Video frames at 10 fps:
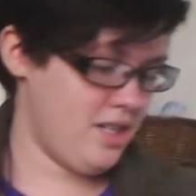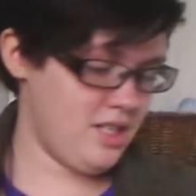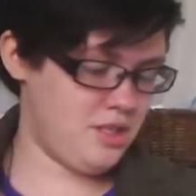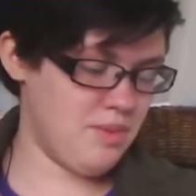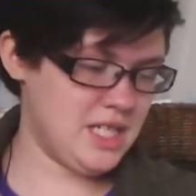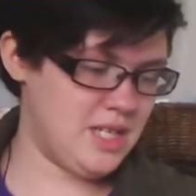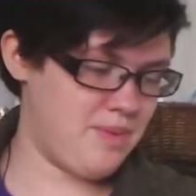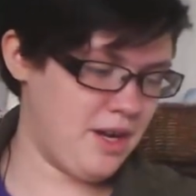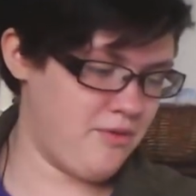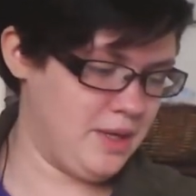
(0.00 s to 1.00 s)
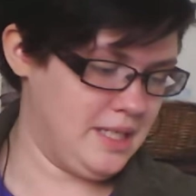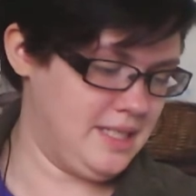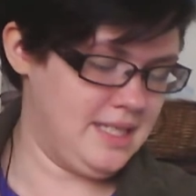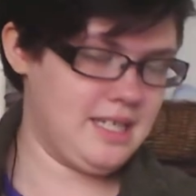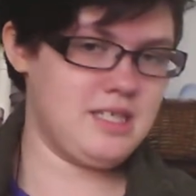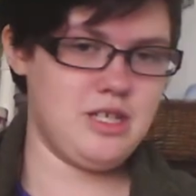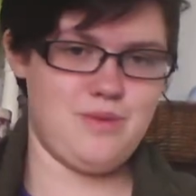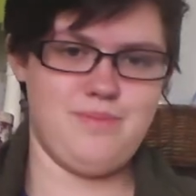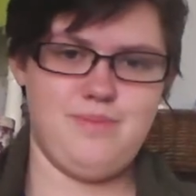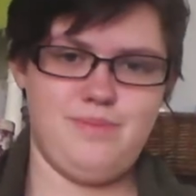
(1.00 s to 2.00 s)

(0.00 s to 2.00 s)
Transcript: It's meant to be unrealistic, so.